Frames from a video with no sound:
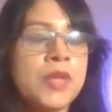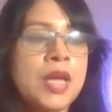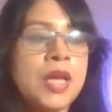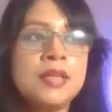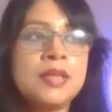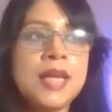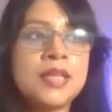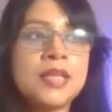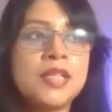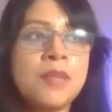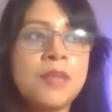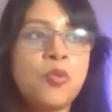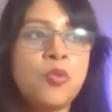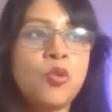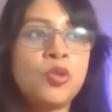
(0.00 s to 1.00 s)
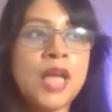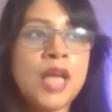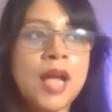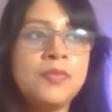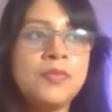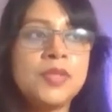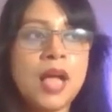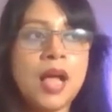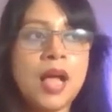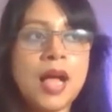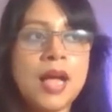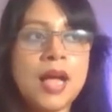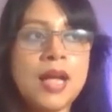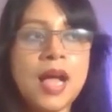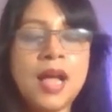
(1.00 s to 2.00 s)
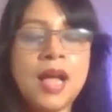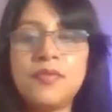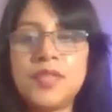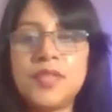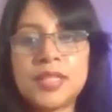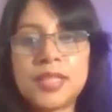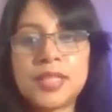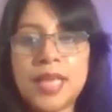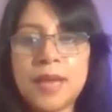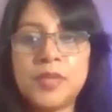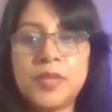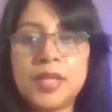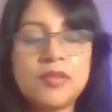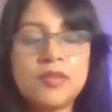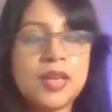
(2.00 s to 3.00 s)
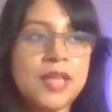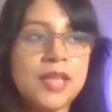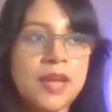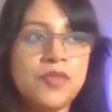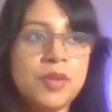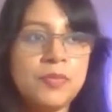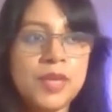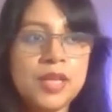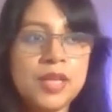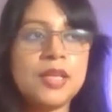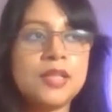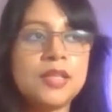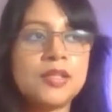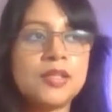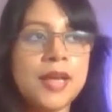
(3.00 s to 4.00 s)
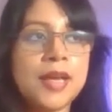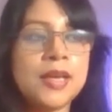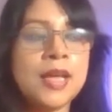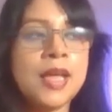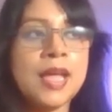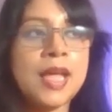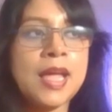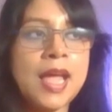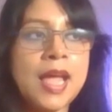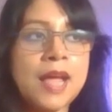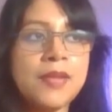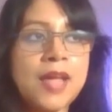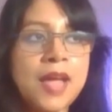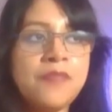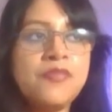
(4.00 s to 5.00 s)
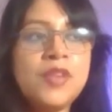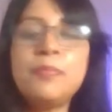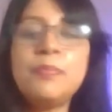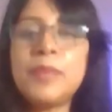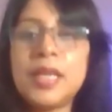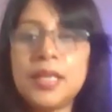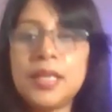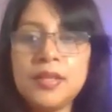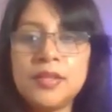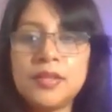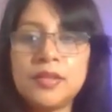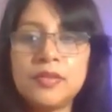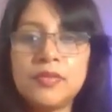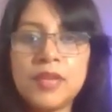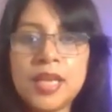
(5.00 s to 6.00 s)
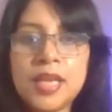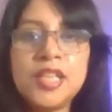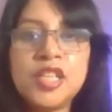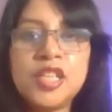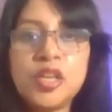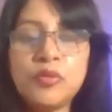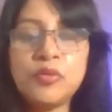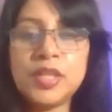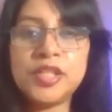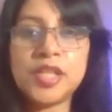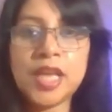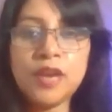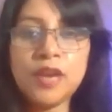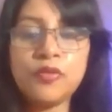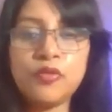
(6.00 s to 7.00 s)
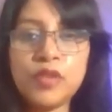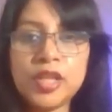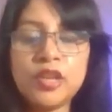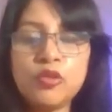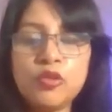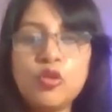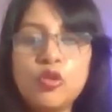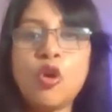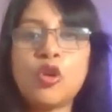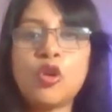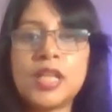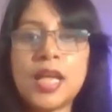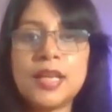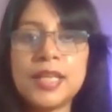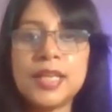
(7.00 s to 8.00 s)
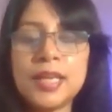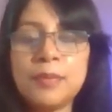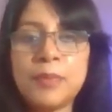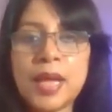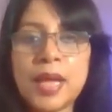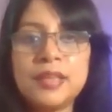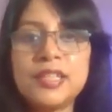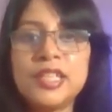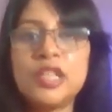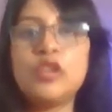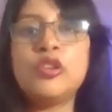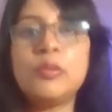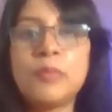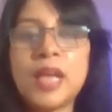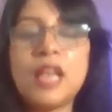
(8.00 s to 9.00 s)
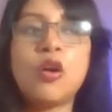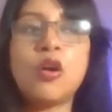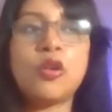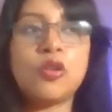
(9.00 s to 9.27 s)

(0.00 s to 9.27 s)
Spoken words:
Next, the poll times. I have just kept it right every minute. It's like every minute, n8n will check whether you got an email, new email or